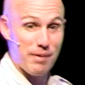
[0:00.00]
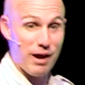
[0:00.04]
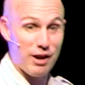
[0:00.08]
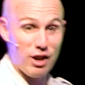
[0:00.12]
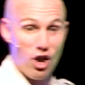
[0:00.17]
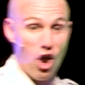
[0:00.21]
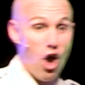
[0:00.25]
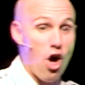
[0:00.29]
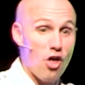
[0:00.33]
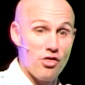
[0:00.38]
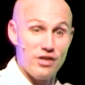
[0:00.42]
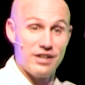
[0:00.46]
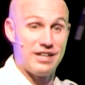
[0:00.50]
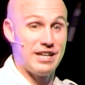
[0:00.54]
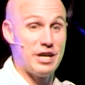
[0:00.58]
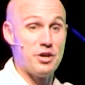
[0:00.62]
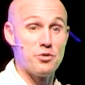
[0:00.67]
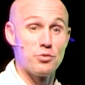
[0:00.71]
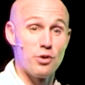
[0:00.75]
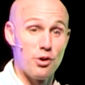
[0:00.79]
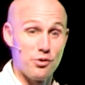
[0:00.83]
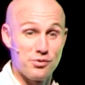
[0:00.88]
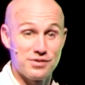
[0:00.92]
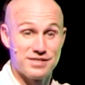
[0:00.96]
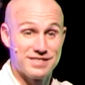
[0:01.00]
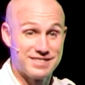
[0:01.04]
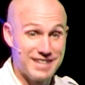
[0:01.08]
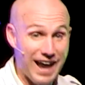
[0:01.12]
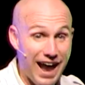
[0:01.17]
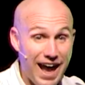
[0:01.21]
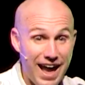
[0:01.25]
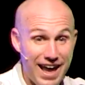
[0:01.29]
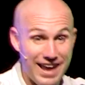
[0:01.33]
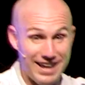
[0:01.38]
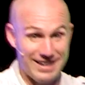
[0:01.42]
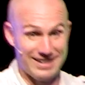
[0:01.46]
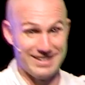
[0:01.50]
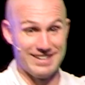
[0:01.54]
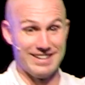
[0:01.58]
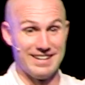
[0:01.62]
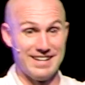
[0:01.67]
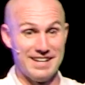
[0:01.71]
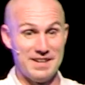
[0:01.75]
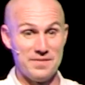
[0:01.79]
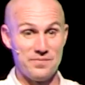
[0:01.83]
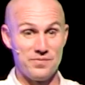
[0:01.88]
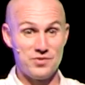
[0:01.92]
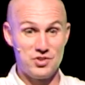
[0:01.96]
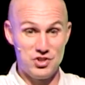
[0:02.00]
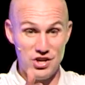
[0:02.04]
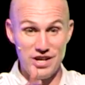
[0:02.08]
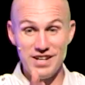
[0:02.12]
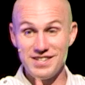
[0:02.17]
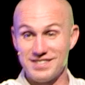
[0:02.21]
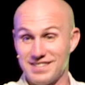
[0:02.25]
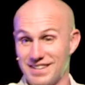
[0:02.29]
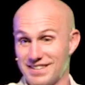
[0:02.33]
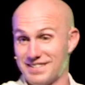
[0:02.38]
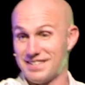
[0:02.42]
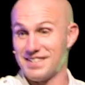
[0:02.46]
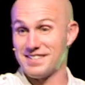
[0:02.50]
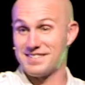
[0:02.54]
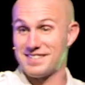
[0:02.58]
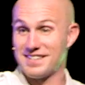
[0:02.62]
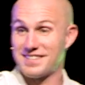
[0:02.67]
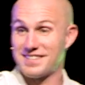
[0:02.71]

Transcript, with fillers: about it, all the heroes died. Jesus, his